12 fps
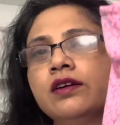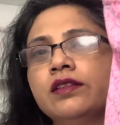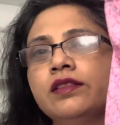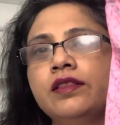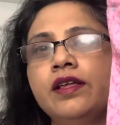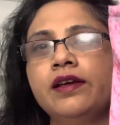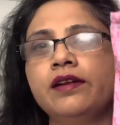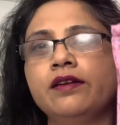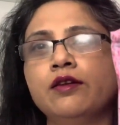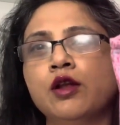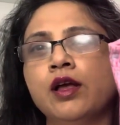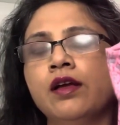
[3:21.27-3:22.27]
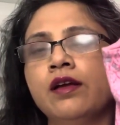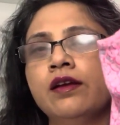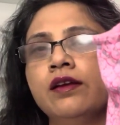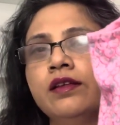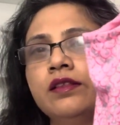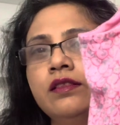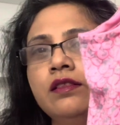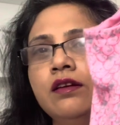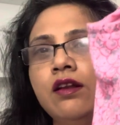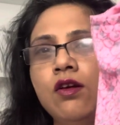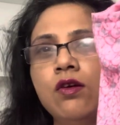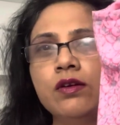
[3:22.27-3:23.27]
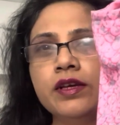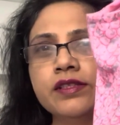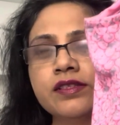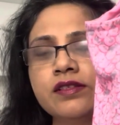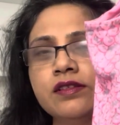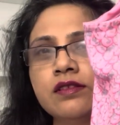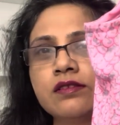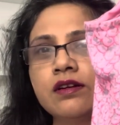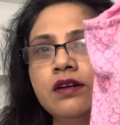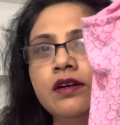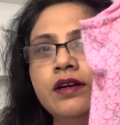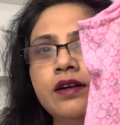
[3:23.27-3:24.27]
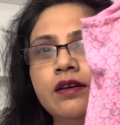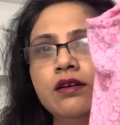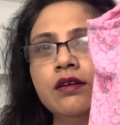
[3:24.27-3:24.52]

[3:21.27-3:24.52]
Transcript: than the longest skirt